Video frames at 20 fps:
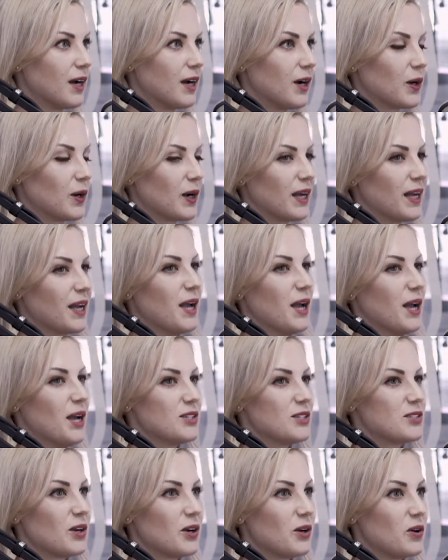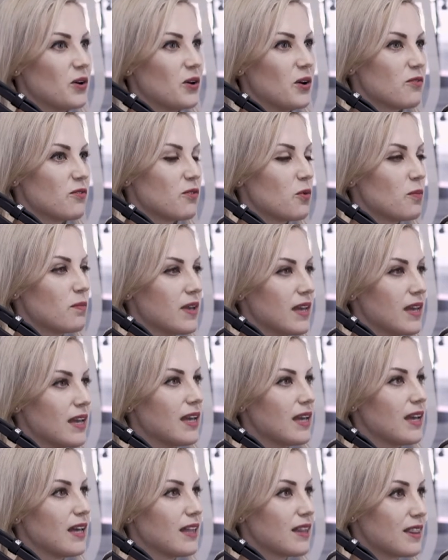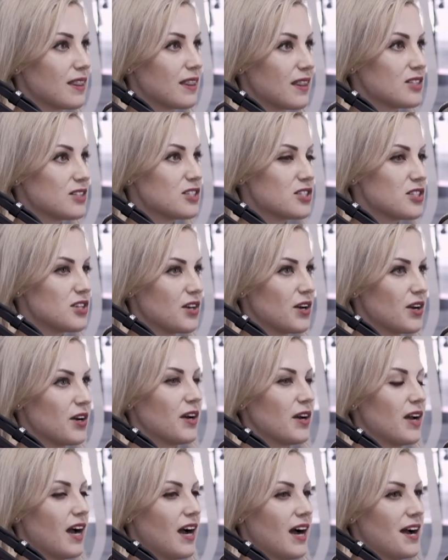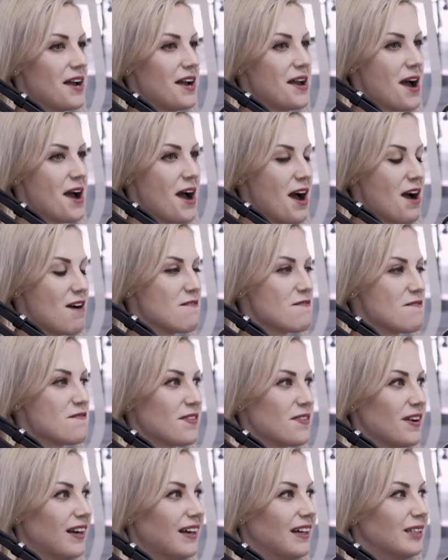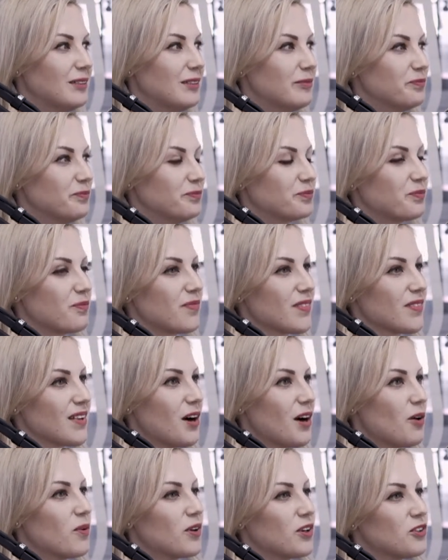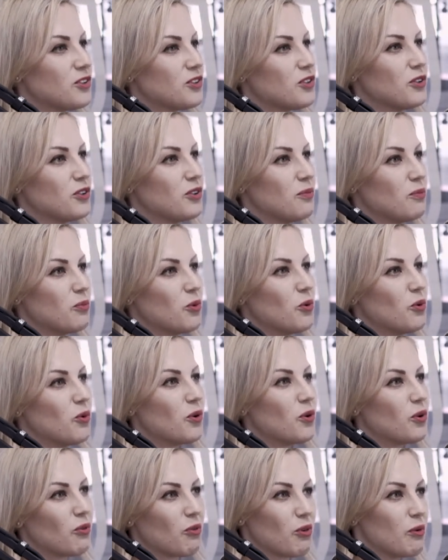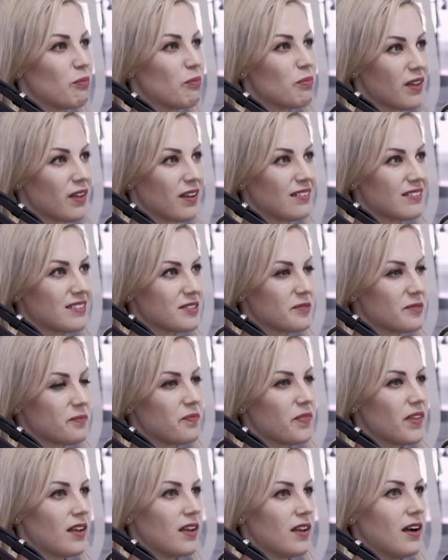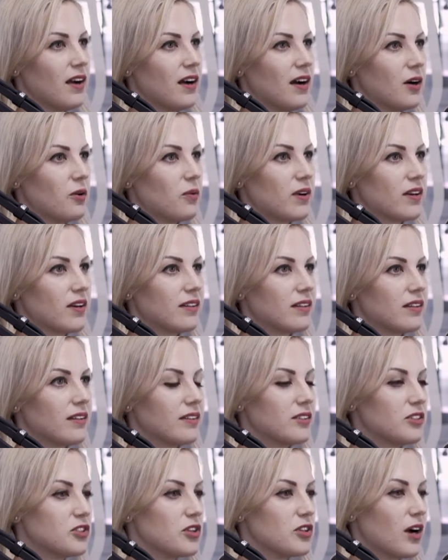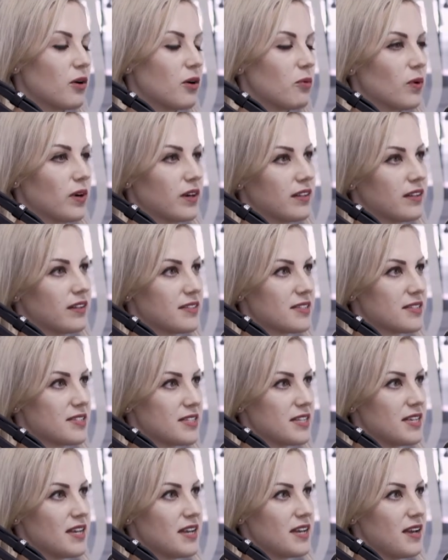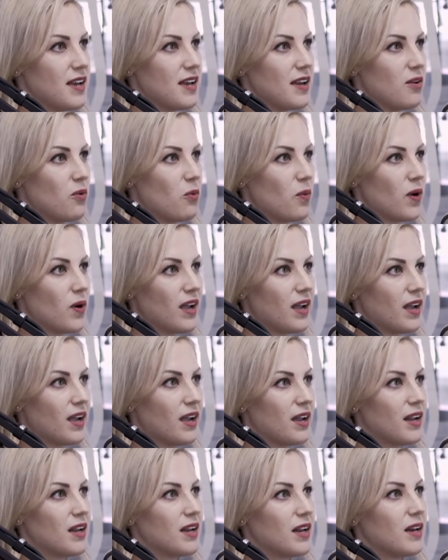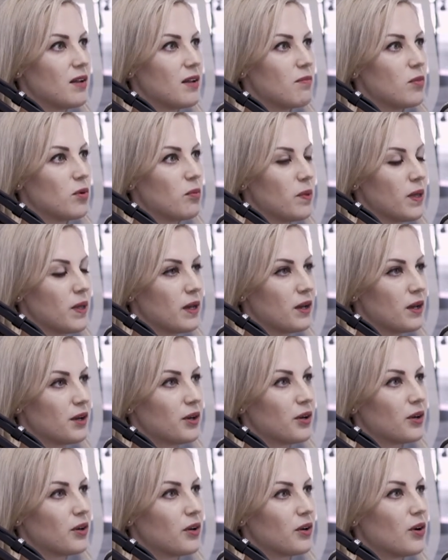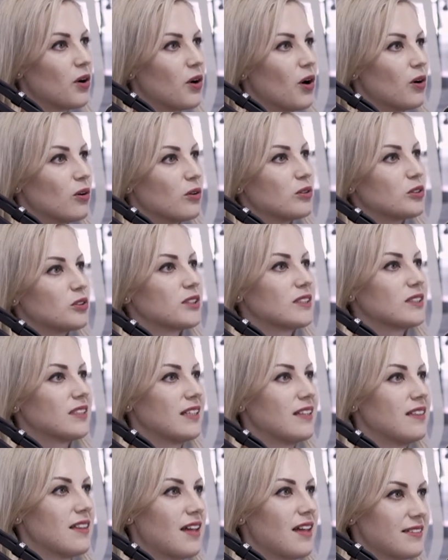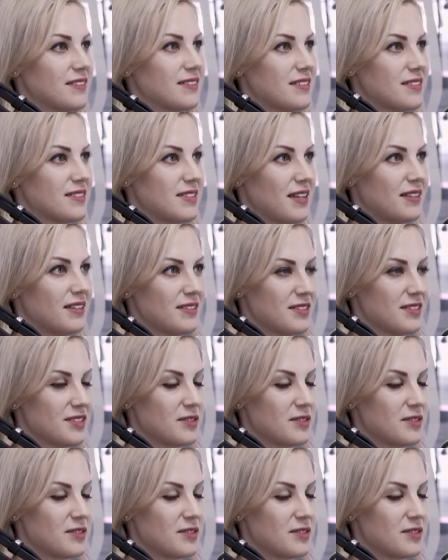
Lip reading: Okay. So for me, this year I have, I want to do more group things. I want to see where Namibia goes in that sense.